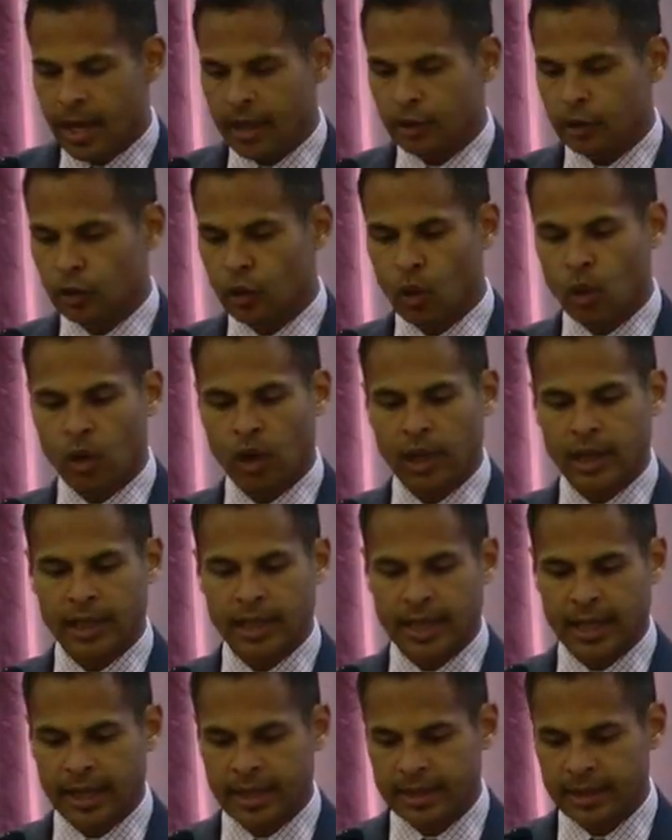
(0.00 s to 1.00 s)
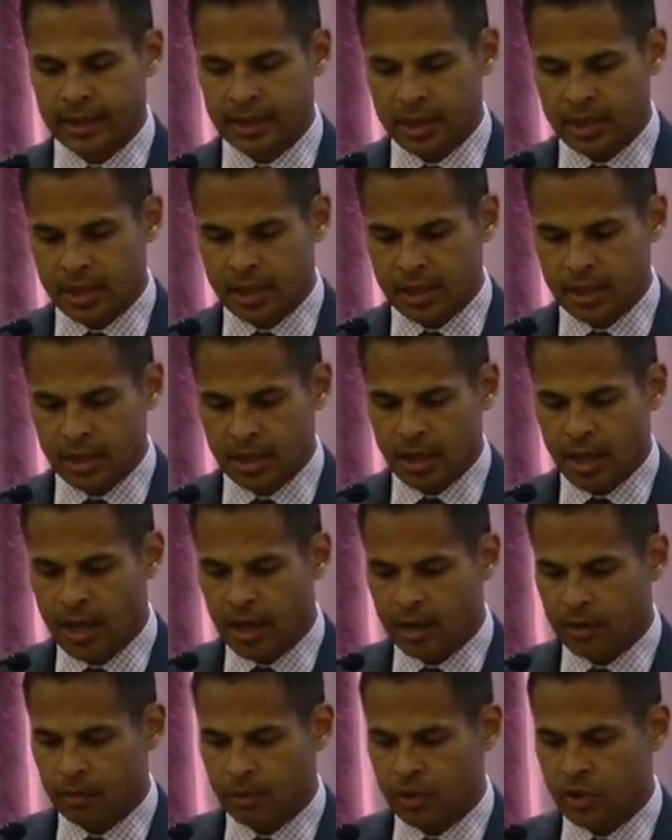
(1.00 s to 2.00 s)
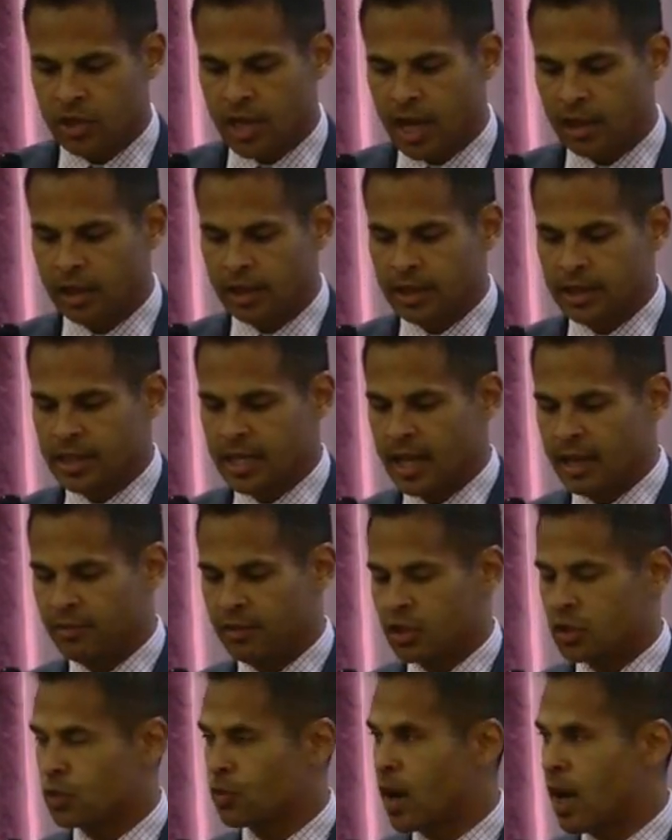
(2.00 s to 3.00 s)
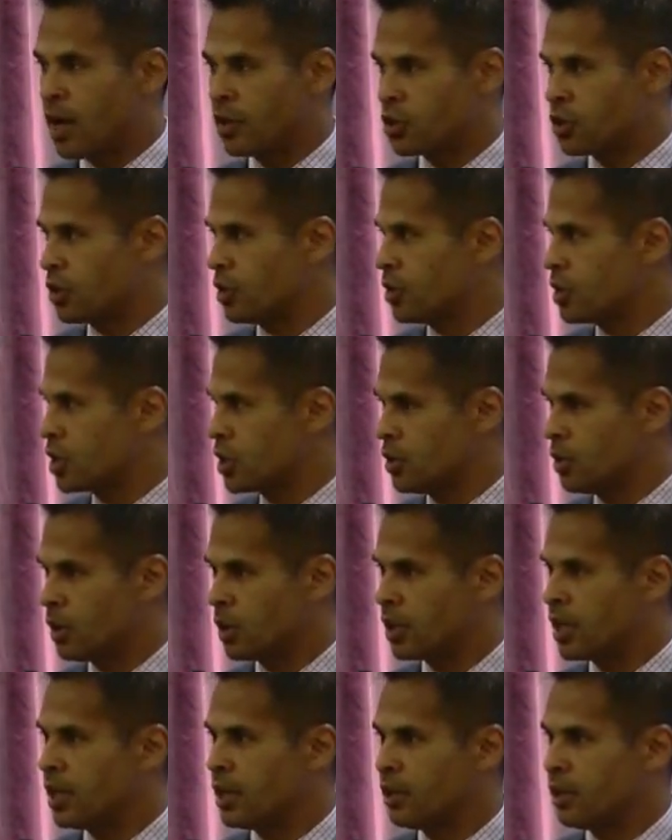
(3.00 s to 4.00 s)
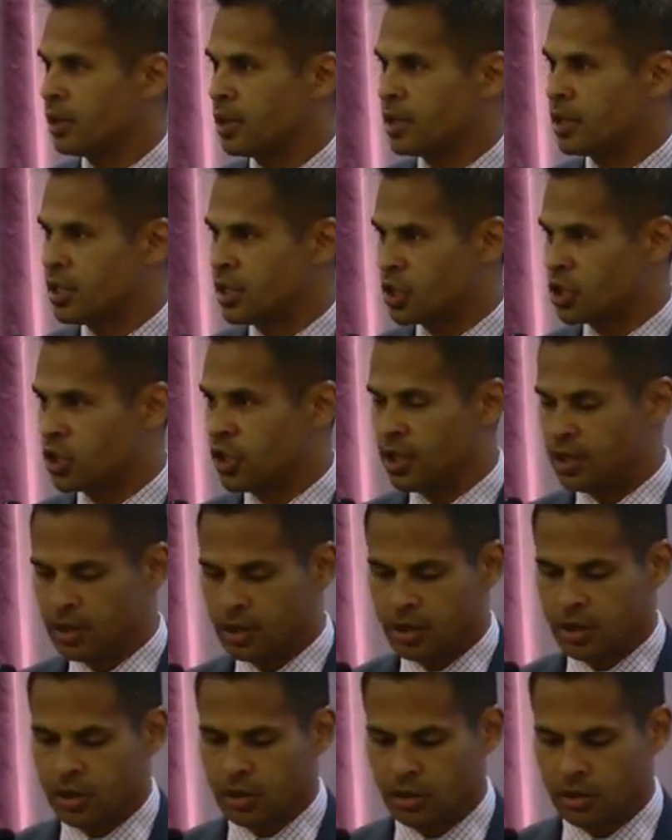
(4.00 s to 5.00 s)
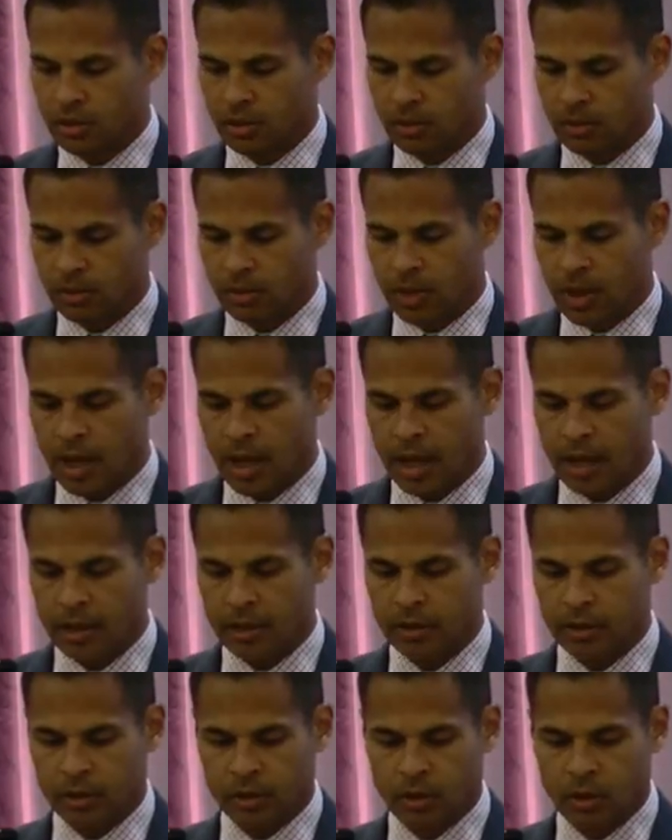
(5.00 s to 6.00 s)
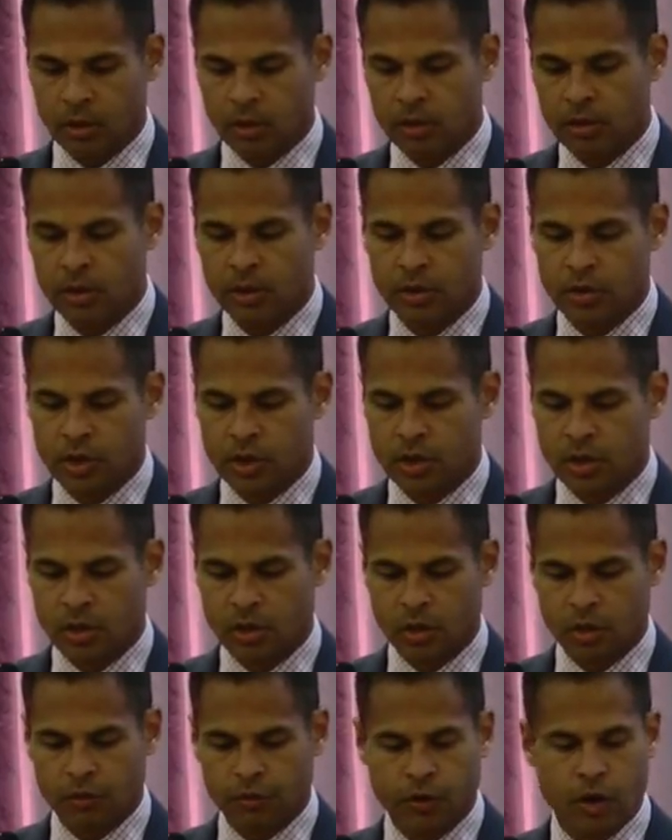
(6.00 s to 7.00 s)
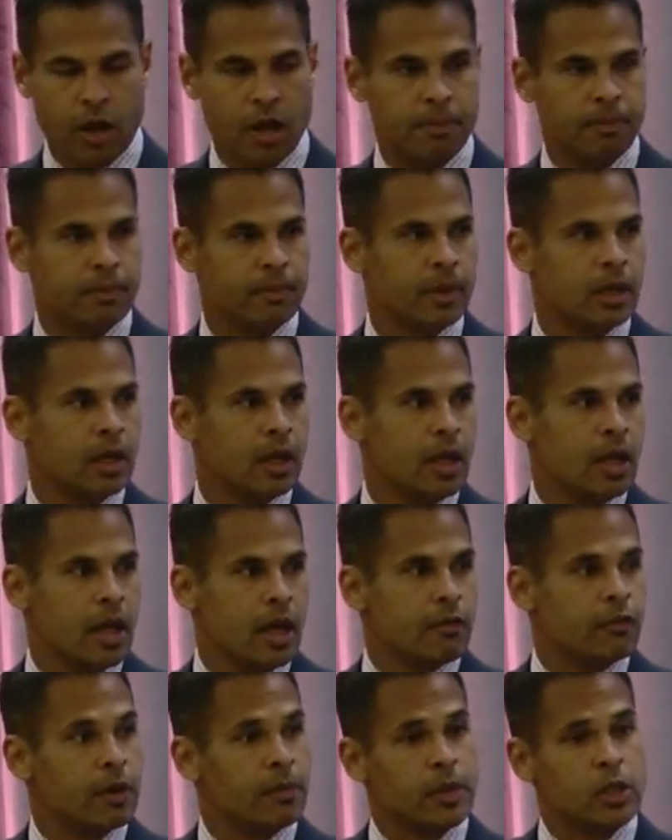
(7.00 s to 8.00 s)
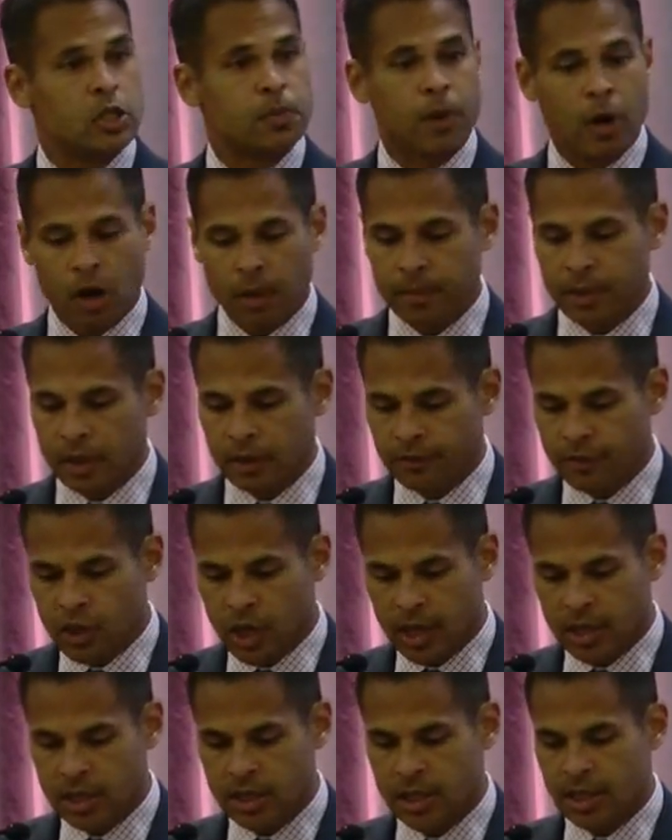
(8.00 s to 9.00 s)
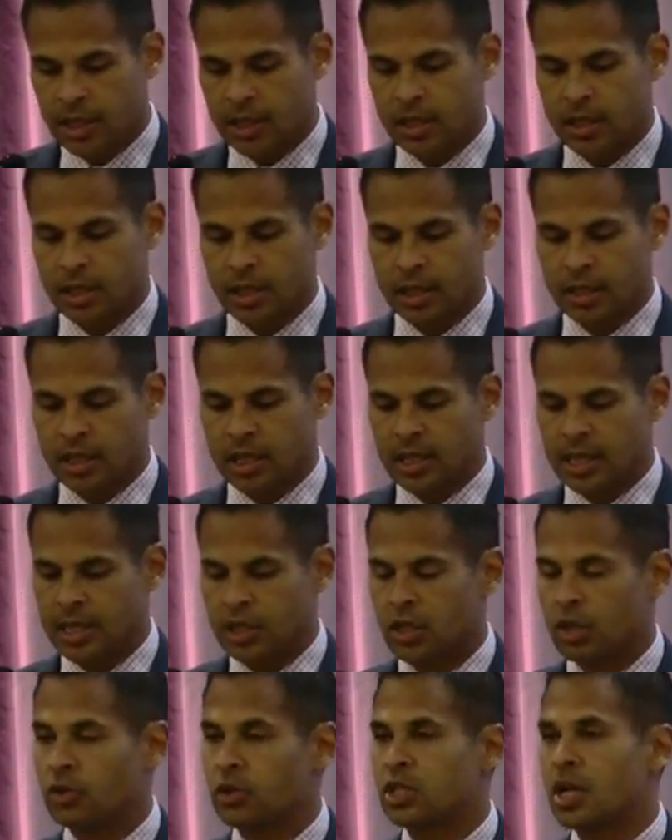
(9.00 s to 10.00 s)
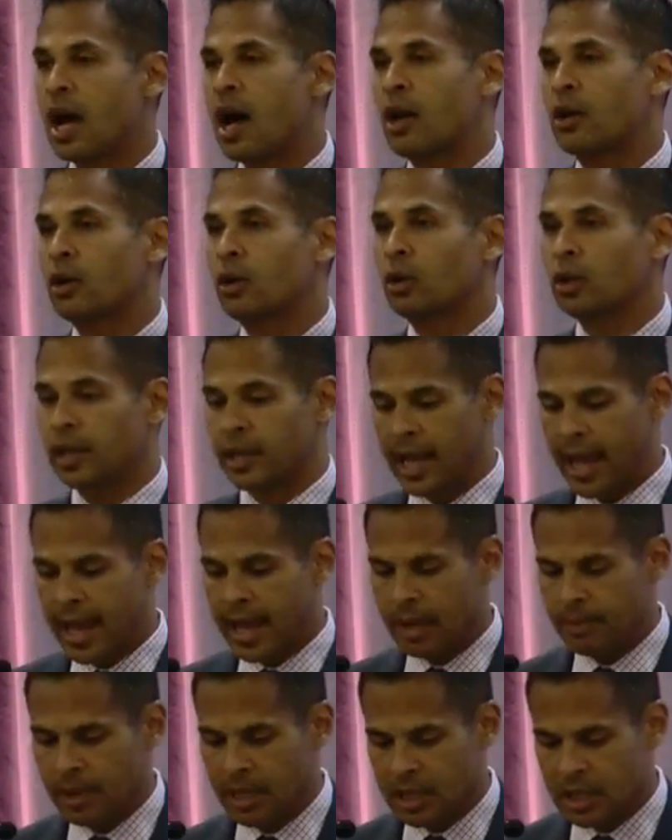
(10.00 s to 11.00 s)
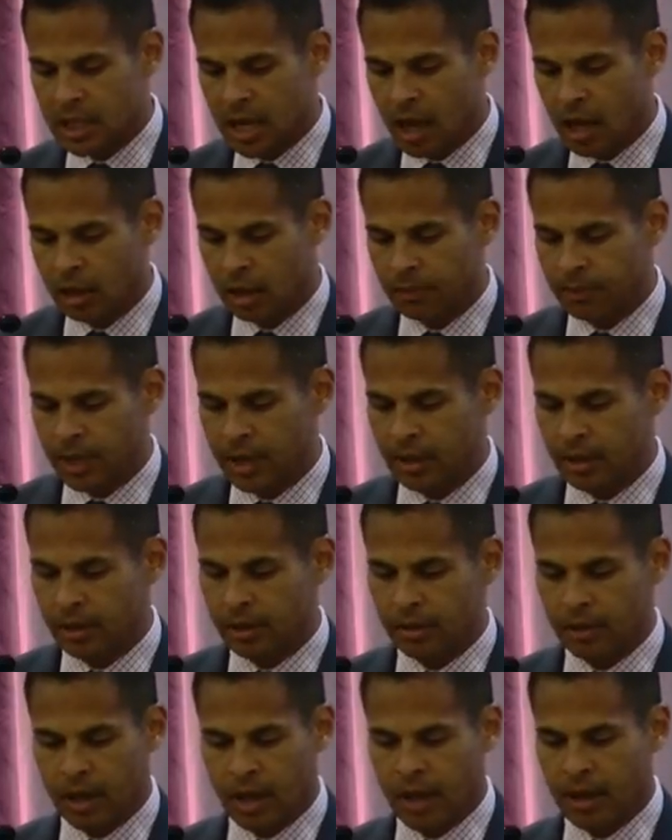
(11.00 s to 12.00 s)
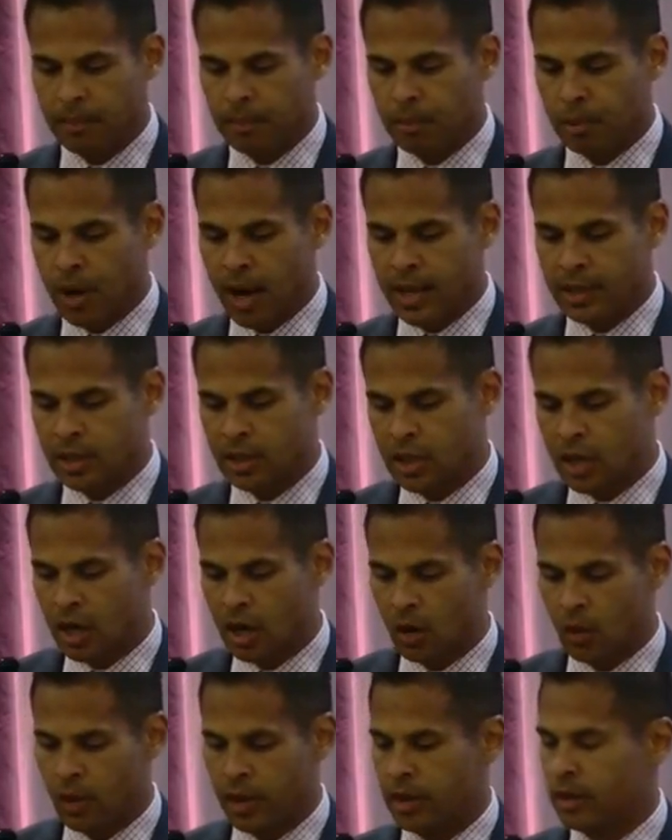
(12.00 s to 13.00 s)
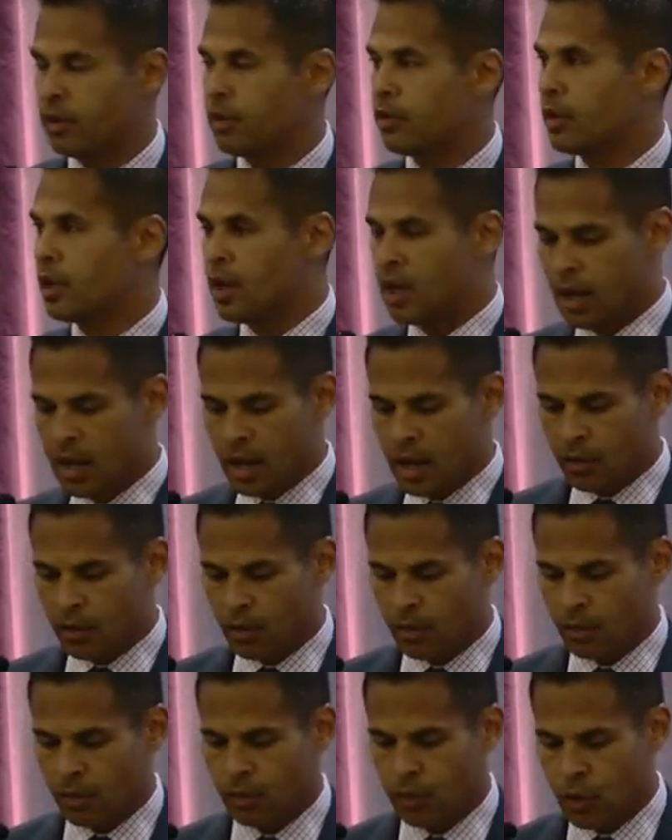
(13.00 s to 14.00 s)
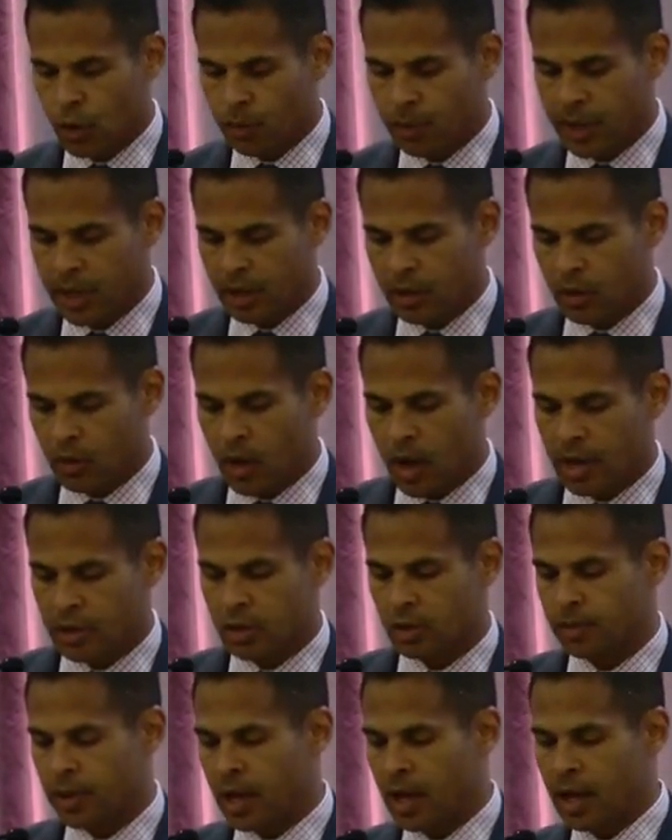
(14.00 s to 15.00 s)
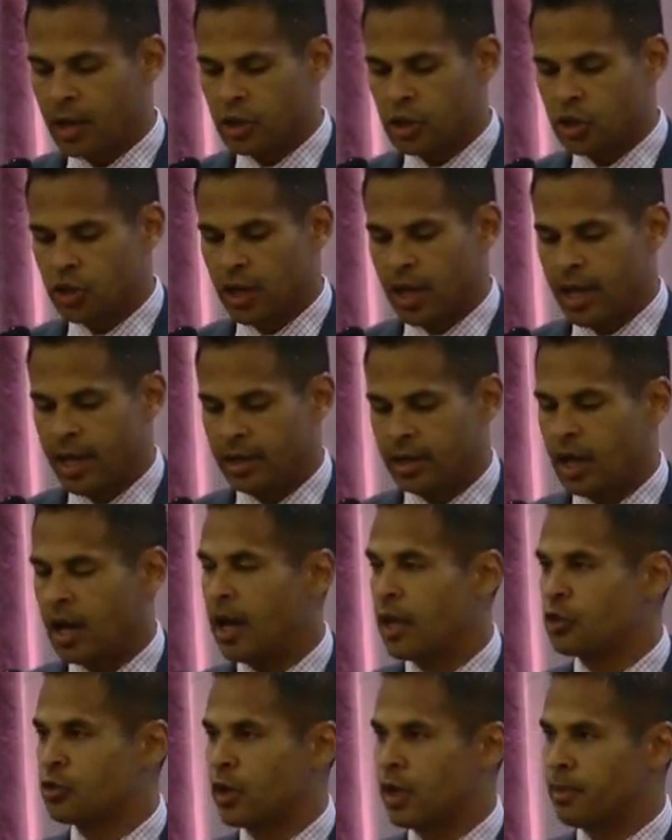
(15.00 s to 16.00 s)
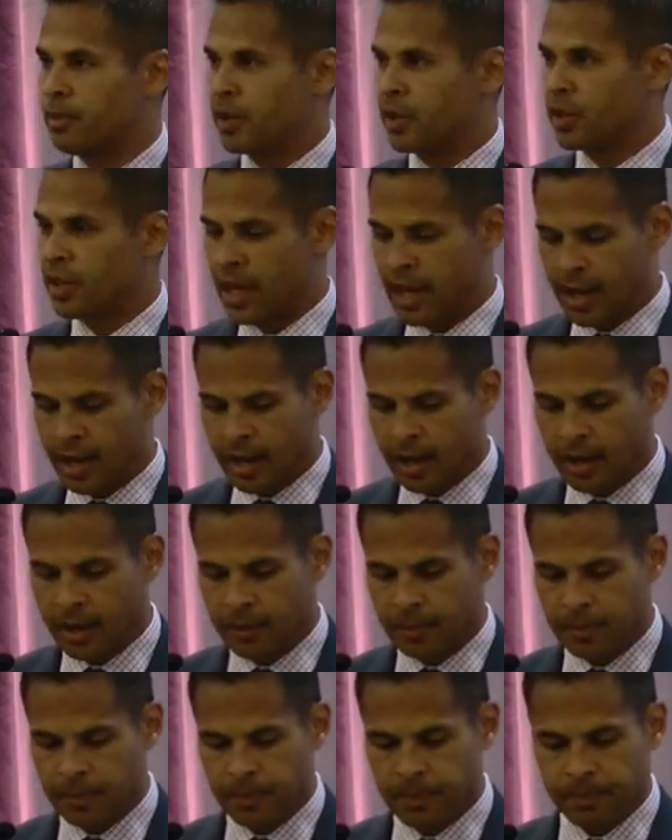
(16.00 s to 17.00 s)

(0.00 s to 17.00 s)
Laura Gins, Rusella Davis-Rogers, who are here in addition to Lowell, who you just heard from. From the Department of Justice, Denise O'Donnell and Amy Solomon, Brent Cohen, Ruby Quazalbash and Andre Bethea.